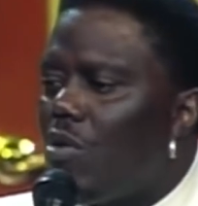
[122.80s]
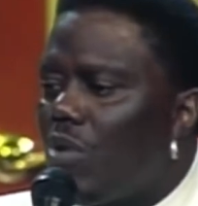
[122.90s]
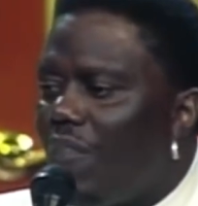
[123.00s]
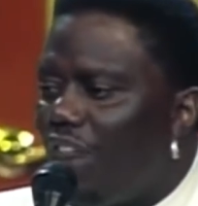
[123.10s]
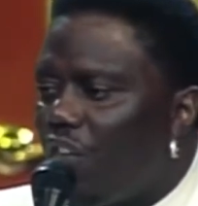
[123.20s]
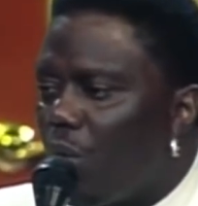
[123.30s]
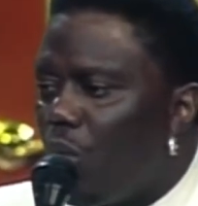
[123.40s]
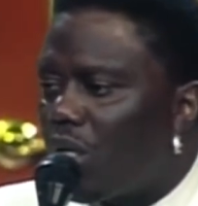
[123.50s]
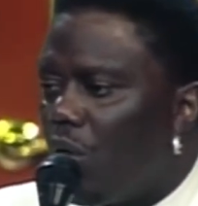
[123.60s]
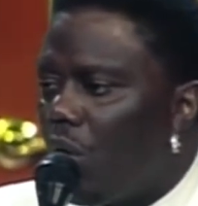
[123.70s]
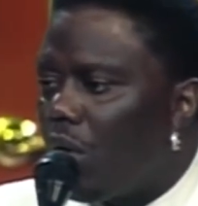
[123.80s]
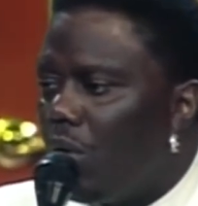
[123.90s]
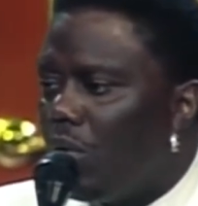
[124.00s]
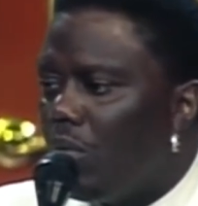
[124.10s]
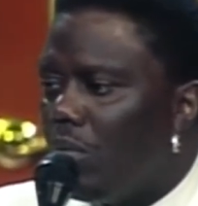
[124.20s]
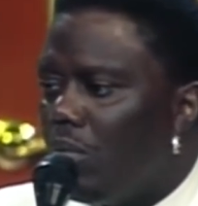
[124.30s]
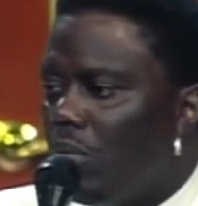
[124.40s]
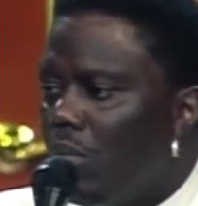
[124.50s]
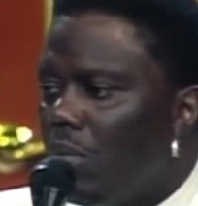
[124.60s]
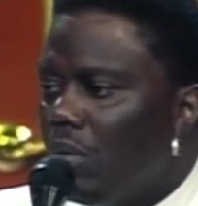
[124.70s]
give a fuck what's going on.
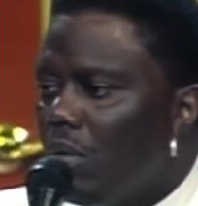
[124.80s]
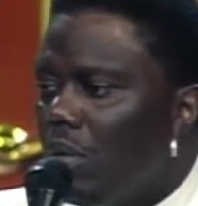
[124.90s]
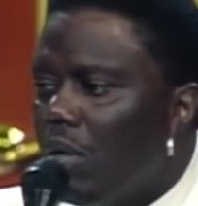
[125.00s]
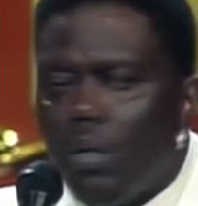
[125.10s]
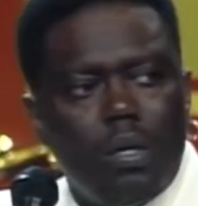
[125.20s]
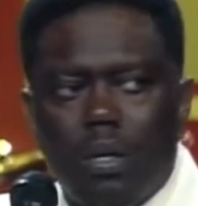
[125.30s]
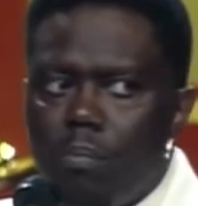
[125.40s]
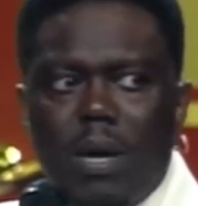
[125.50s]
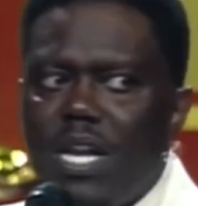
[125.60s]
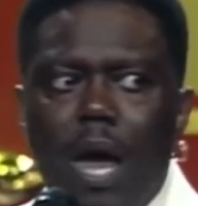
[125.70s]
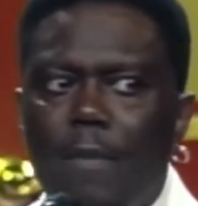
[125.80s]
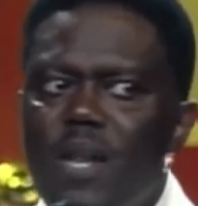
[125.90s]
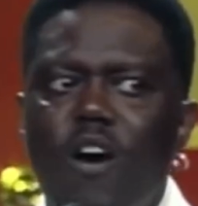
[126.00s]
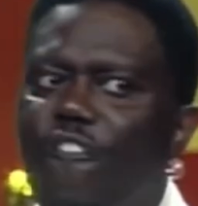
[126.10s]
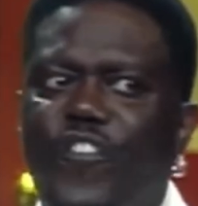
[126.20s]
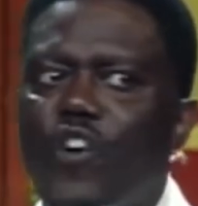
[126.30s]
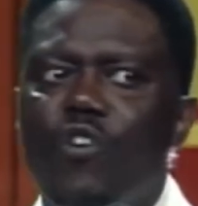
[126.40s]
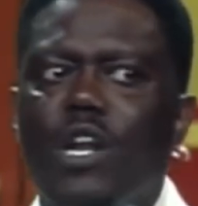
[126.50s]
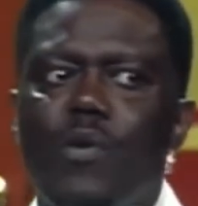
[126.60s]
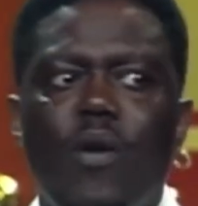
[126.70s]
May not be no food
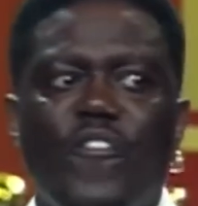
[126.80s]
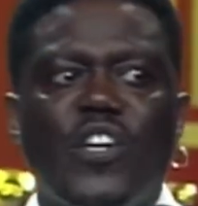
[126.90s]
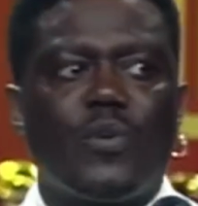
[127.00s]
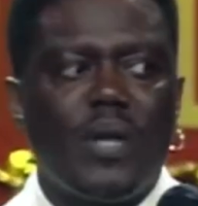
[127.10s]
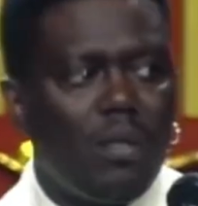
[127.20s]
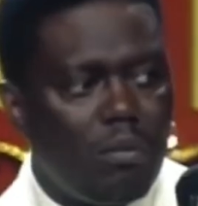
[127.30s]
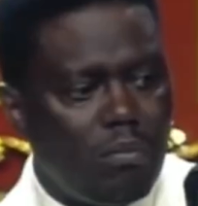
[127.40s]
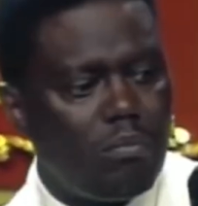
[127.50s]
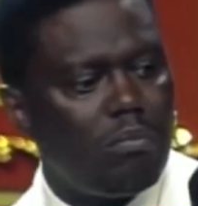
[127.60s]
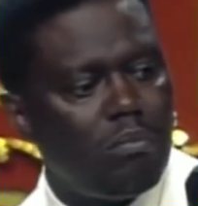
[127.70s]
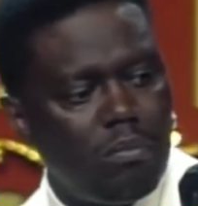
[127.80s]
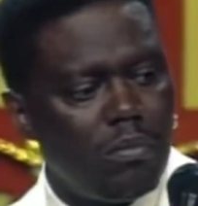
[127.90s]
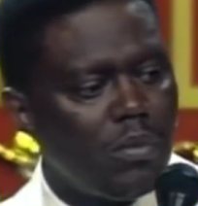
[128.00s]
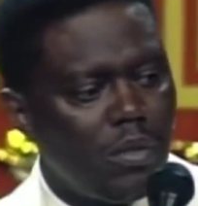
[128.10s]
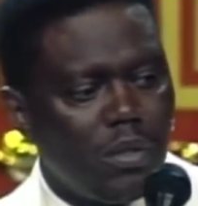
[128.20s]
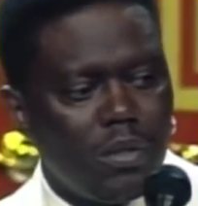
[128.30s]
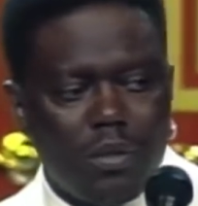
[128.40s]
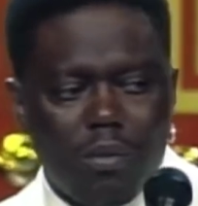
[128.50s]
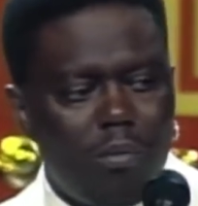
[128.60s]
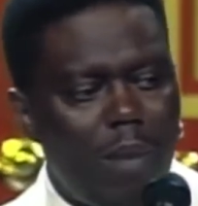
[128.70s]
in the refrigerator.
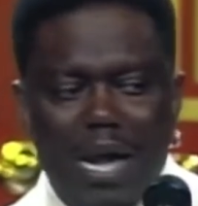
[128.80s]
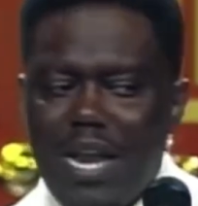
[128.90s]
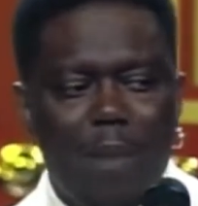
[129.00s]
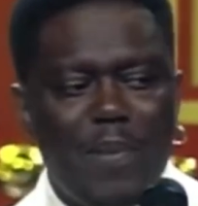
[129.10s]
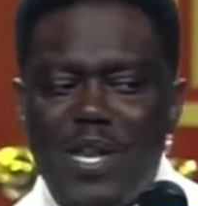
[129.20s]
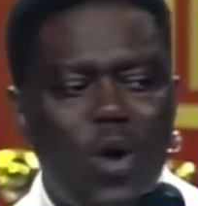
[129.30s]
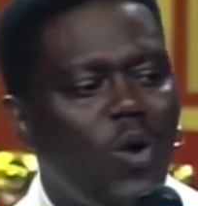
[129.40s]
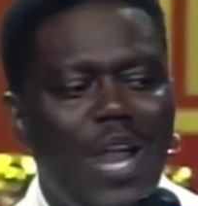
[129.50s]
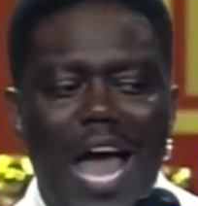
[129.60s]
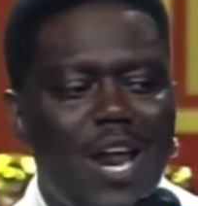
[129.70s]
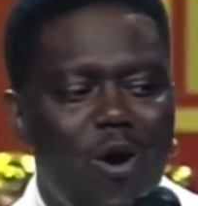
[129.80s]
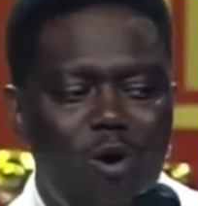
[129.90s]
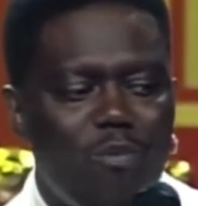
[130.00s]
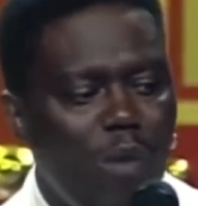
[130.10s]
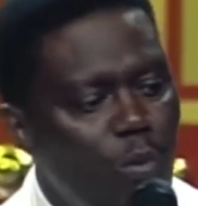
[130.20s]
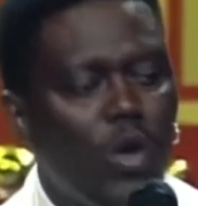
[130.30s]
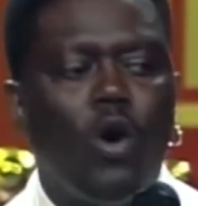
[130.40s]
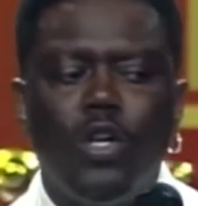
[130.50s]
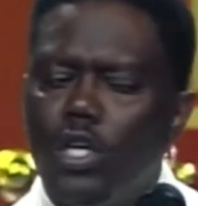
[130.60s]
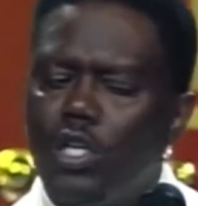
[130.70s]
Might not be no light on, but we
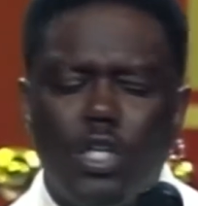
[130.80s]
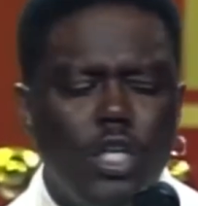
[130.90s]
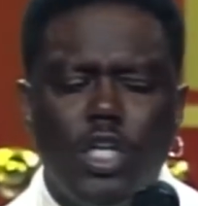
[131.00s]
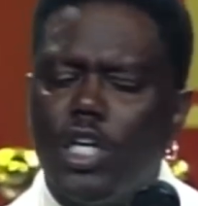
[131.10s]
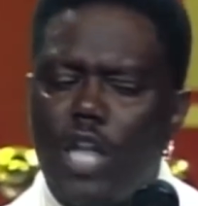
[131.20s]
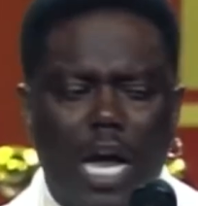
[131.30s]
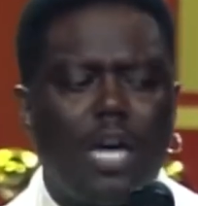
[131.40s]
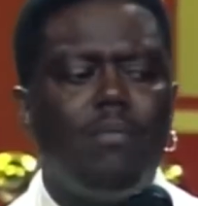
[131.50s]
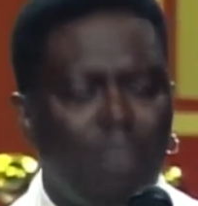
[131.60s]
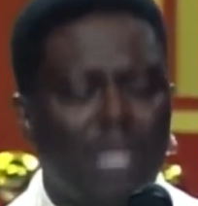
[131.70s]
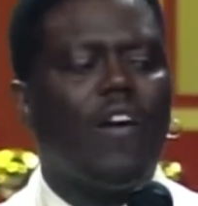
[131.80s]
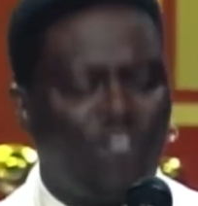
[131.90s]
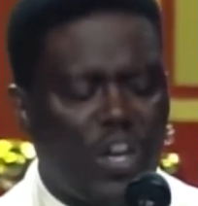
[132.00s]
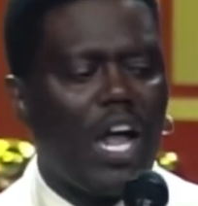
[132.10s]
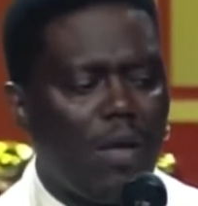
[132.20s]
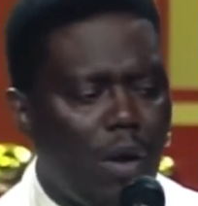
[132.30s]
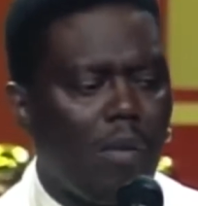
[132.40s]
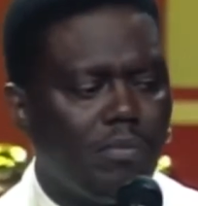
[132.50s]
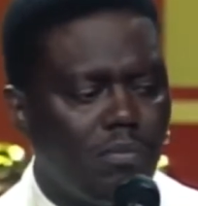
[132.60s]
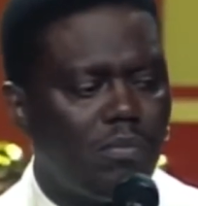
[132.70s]
gonna look good like a motherfucker, amen.
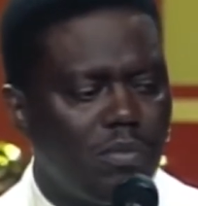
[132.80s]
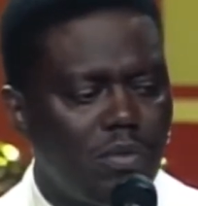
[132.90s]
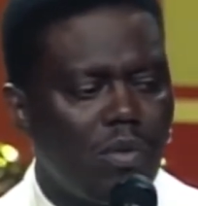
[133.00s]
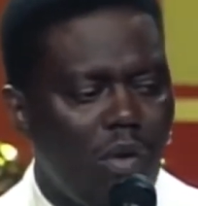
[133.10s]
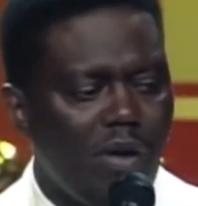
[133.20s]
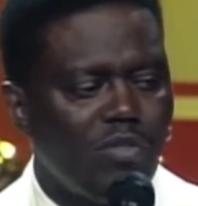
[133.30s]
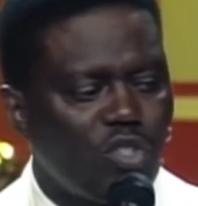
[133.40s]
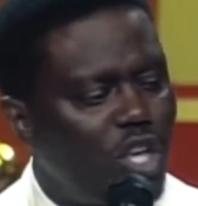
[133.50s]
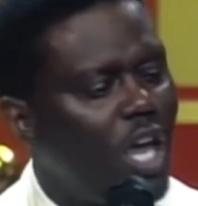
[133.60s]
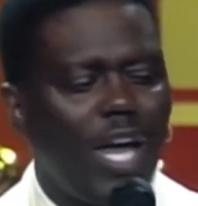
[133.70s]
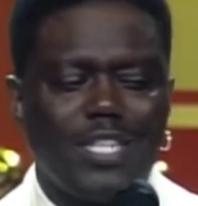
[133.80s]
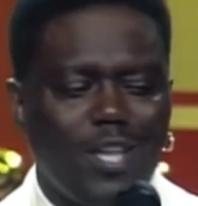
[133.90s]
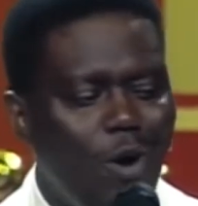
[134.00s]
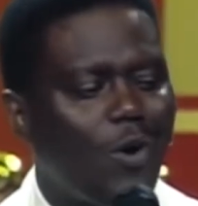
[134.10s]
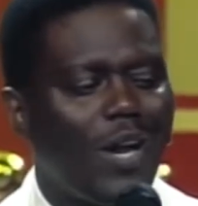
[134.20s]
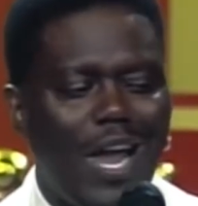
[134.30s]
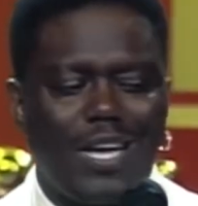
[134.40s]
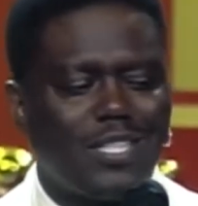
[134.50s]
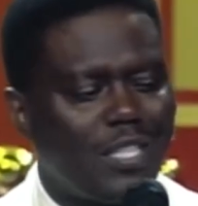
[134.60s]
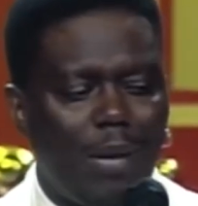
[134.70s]
Kids hungry like
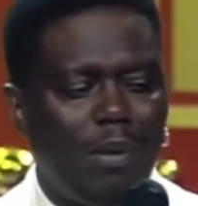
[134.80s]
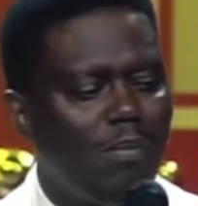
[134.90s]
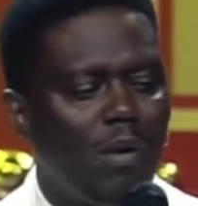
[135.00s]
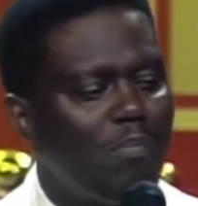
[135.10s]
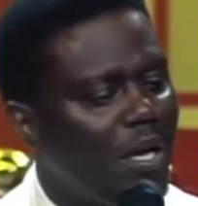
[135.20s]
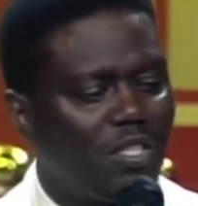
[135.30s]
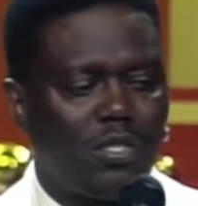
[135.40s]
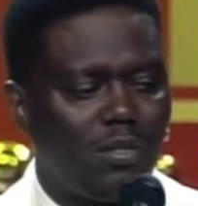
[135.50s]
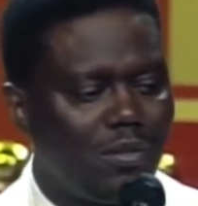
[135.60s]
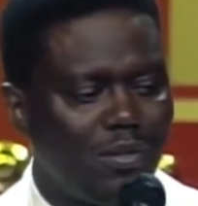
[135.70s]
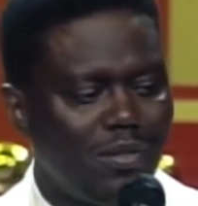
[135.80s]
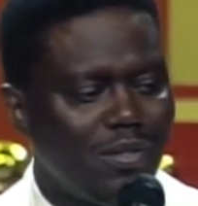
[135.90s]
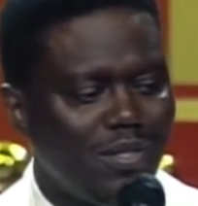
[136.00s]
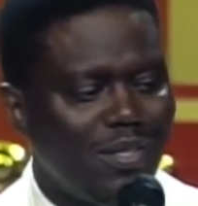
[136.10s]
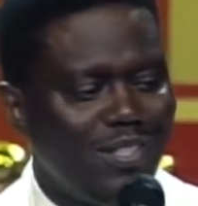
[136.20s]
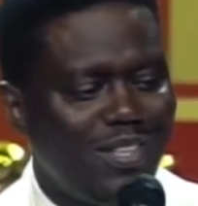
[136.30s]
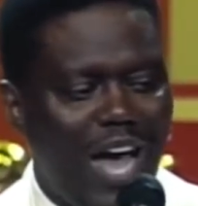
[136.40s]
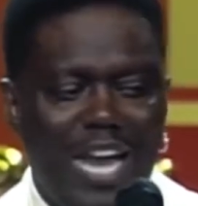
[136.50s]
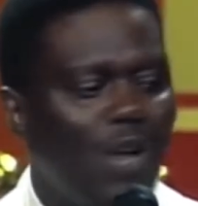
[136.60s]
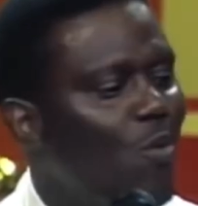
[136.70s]
a son of a bitch.
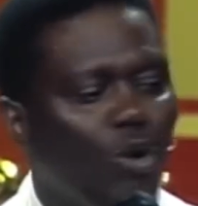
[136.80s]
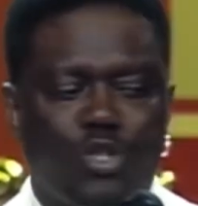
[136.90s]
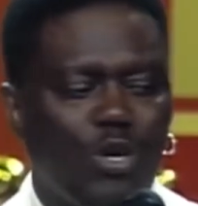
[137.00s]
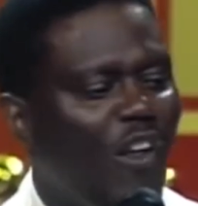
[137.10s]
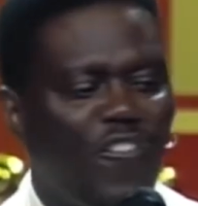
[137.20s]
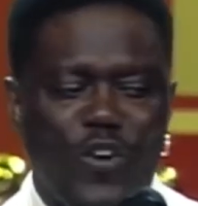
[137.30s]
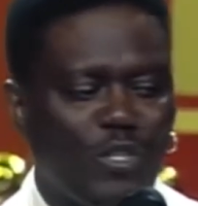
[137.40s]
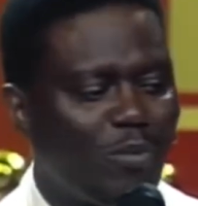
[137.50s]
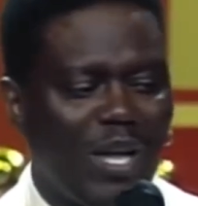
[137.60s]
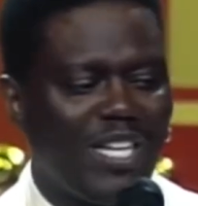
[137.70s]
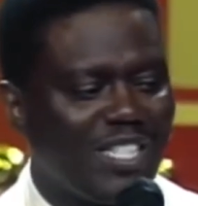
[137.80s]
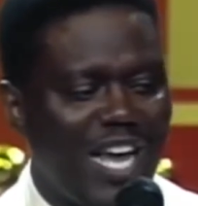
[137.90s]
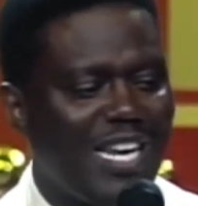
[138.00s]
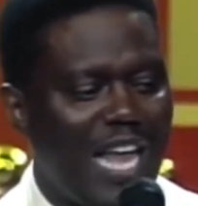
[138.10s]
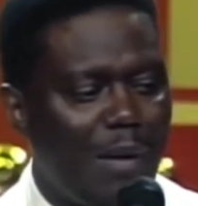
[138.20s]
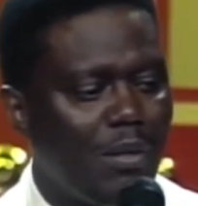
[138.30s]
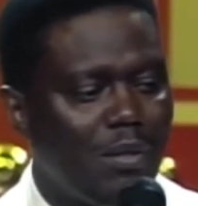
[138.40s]
I didn't want you in the first place, goddammit.